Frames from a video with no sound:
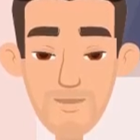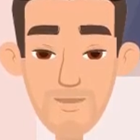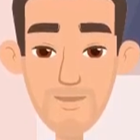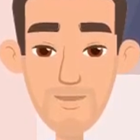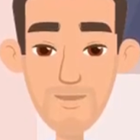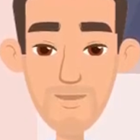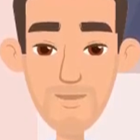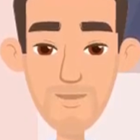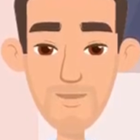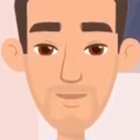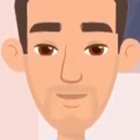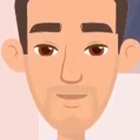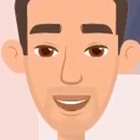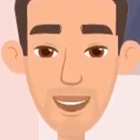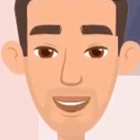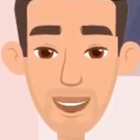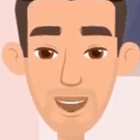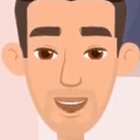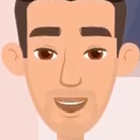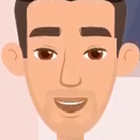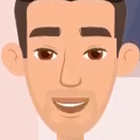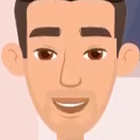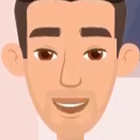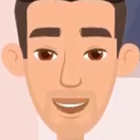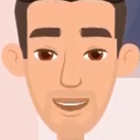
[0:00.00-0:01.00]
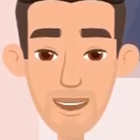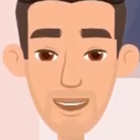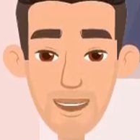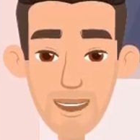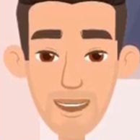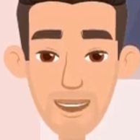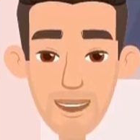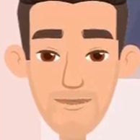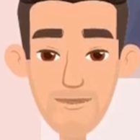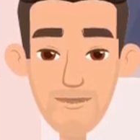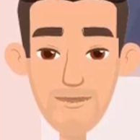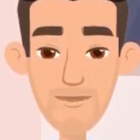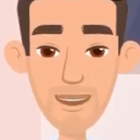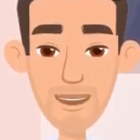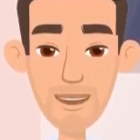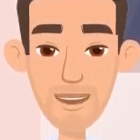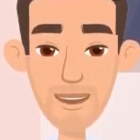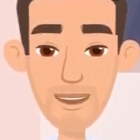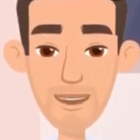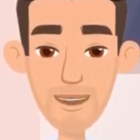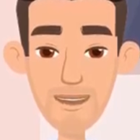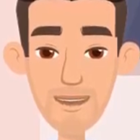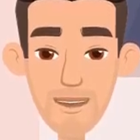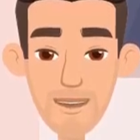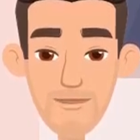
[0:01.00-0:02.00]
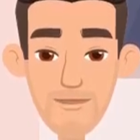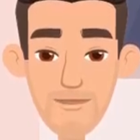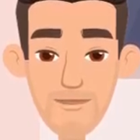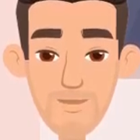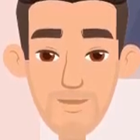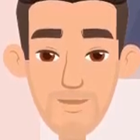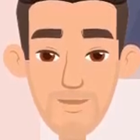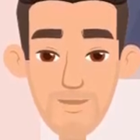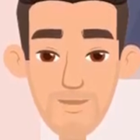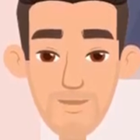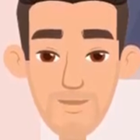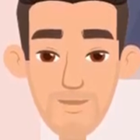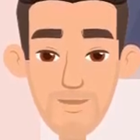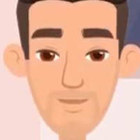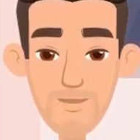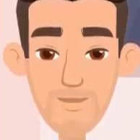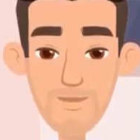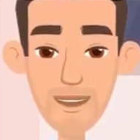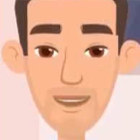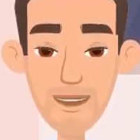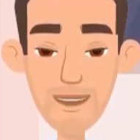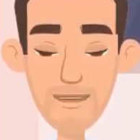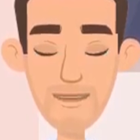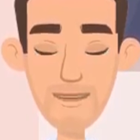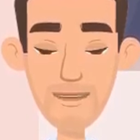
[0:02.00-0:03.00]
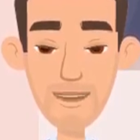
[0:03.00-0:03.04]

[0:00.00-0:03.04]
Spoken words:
It calculates values which